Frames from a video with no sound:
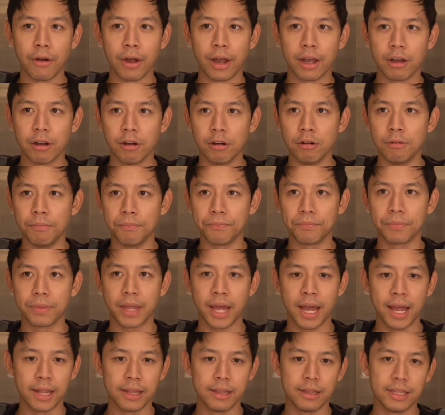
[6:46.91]
I hope
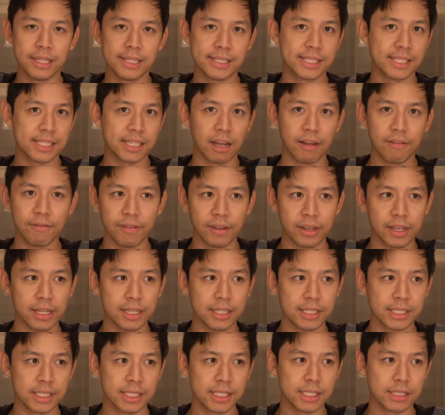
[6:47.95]
that this stuff
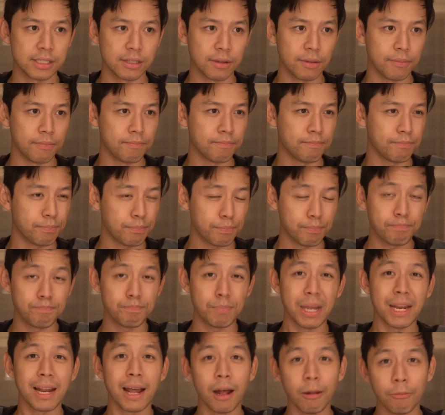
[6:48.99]
is
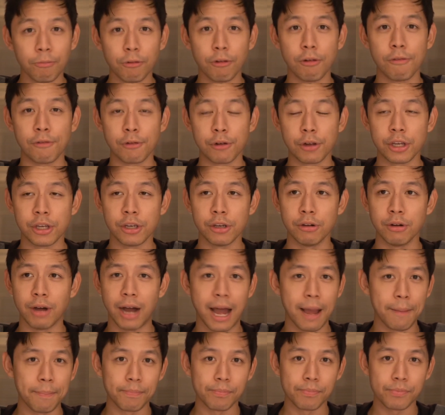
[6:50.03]
been helpful for you.
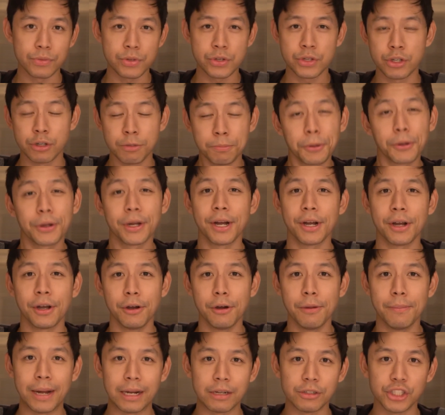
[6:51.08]
I'm super gung-ho
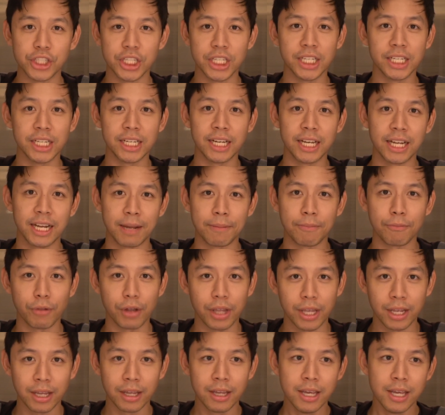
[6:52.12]
about Chia, and I'm
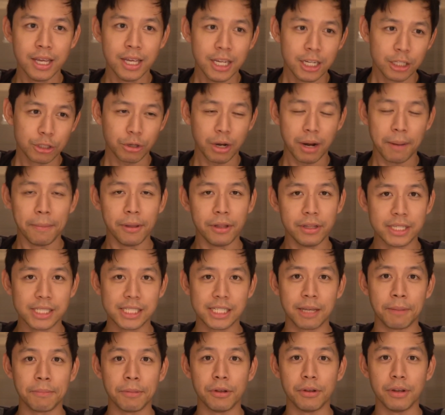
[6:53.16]
really trying to build this
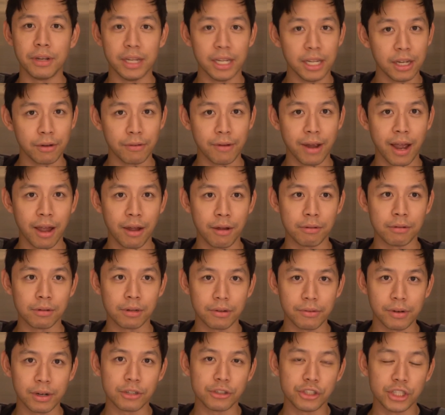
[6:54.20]
community
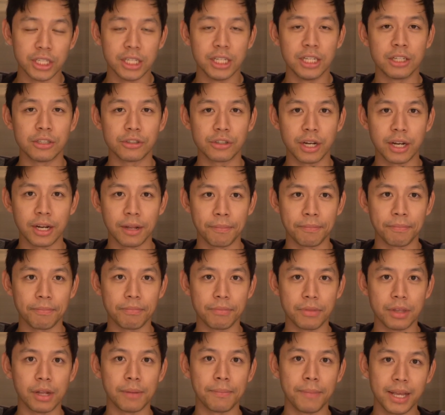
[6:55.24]
around Chia and trying
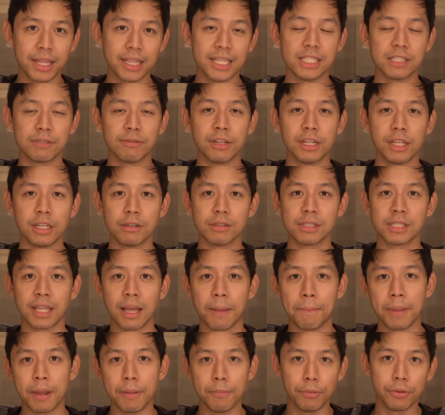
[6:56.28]
to make these videos so
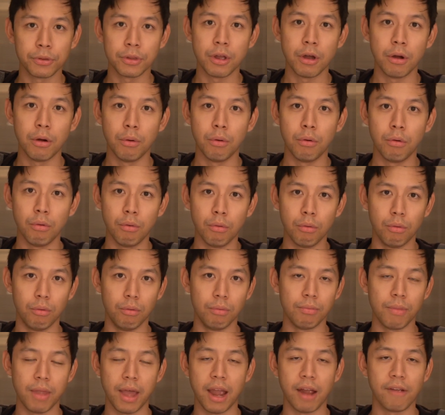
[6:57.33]
that people know
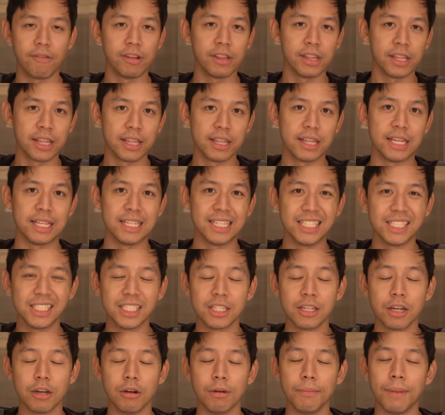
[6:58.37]
everything that they need to
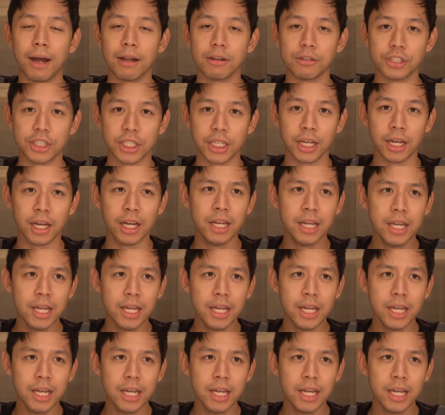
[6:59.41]
know about Chia.